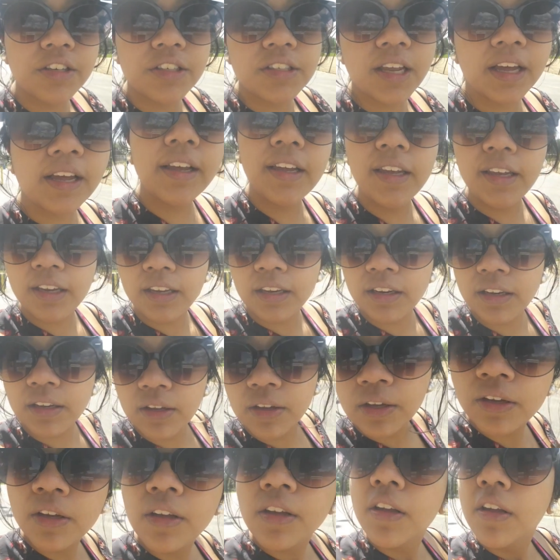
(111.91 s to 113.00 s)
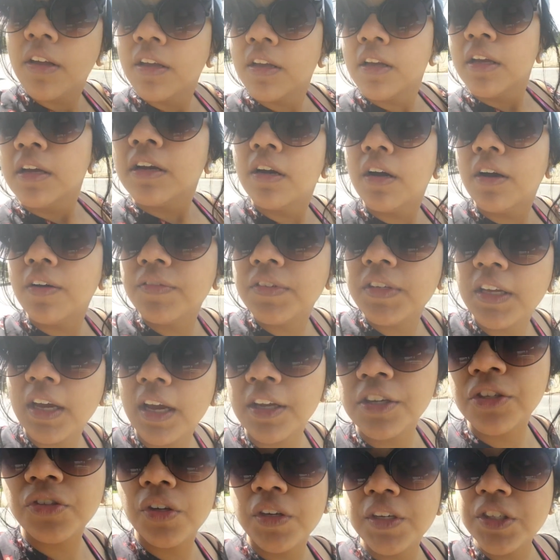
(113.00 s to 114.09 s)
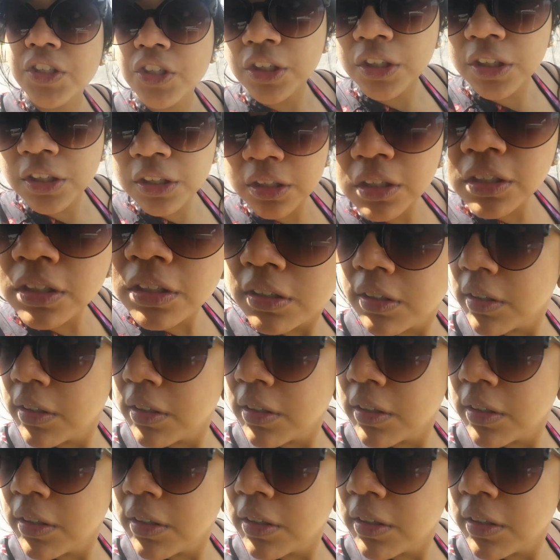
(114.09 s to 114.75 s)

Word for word: dying of dehydration,